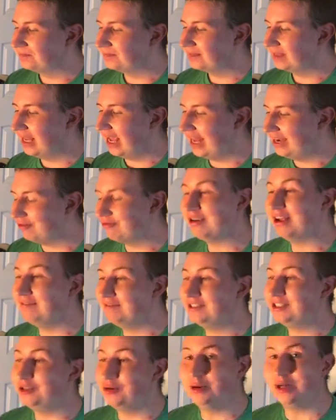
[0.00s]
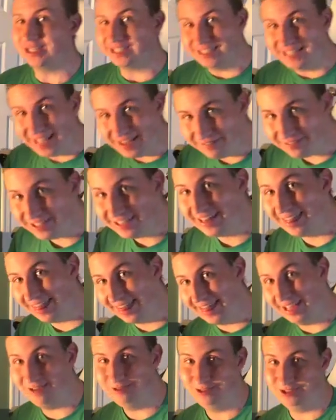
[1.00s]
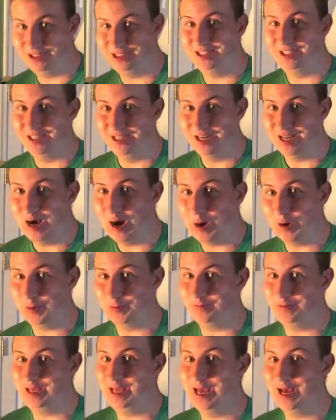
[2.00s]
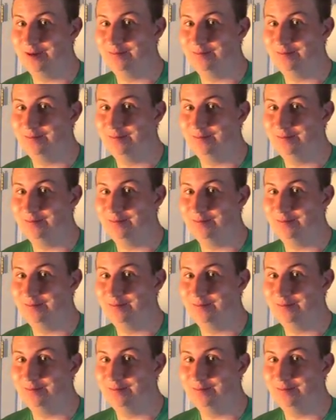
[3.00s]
and it revs to 11,000 RPM.